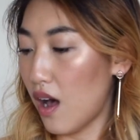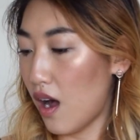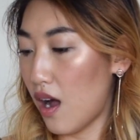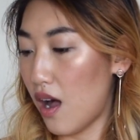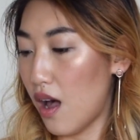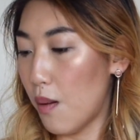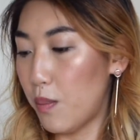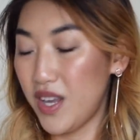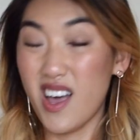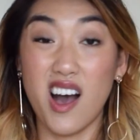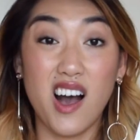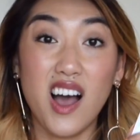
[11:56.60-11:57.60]
But
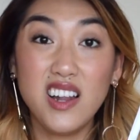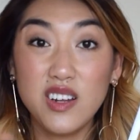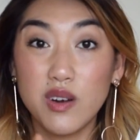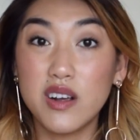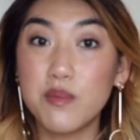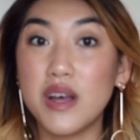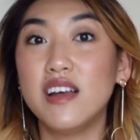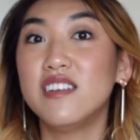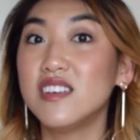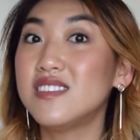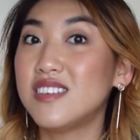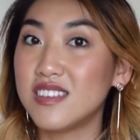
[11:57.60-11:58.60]
yeah, highly
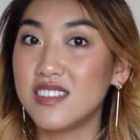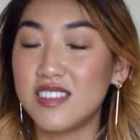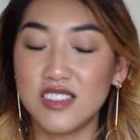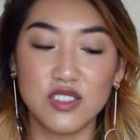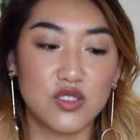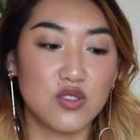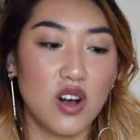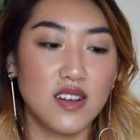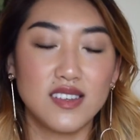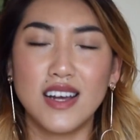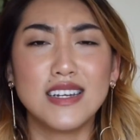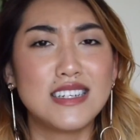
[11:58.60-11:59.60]
recommend stainless steel
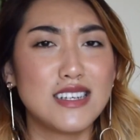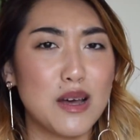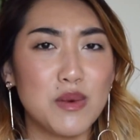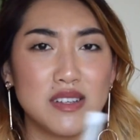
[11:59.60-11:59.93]
straws. I need to get